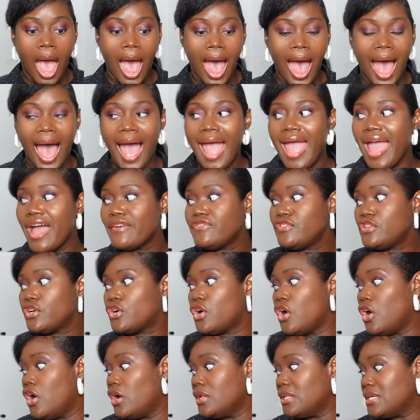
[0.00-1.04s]
I have to
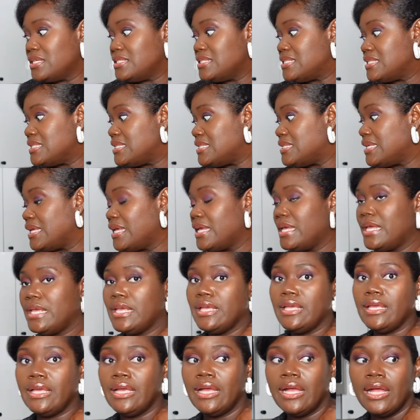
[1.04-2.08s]
call and
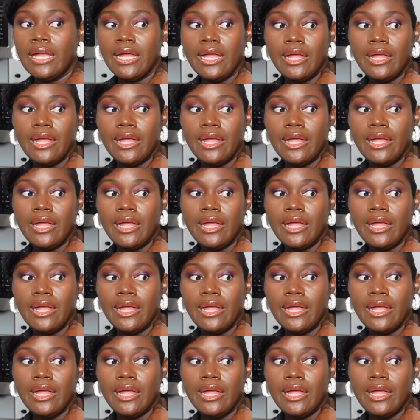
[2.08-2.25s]
see,